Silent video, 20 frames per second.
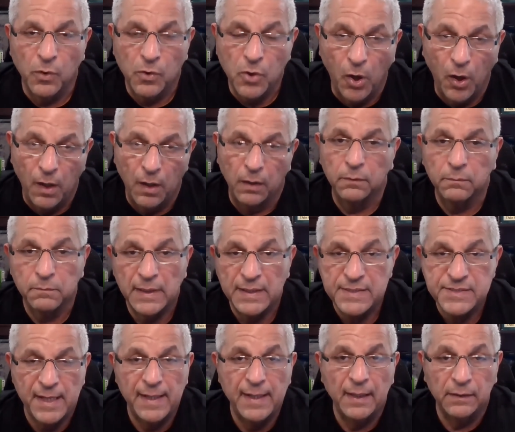call, let's
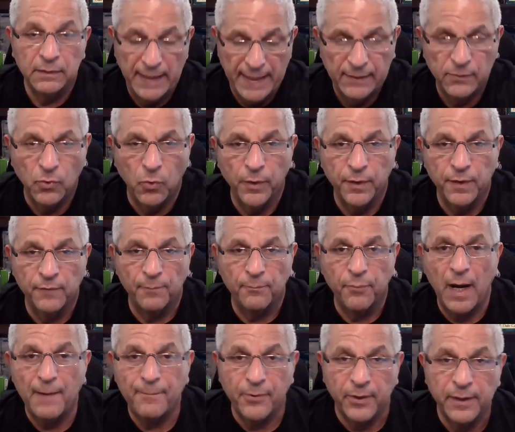say, a landlord of a
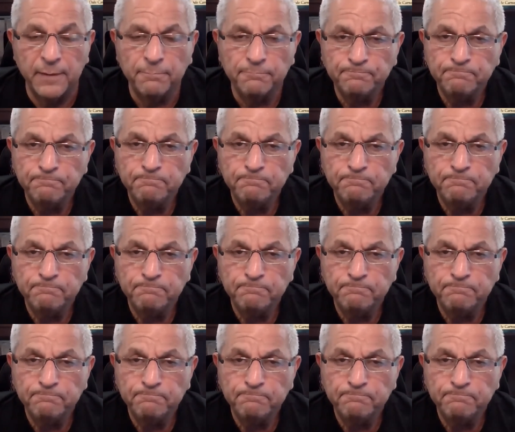property,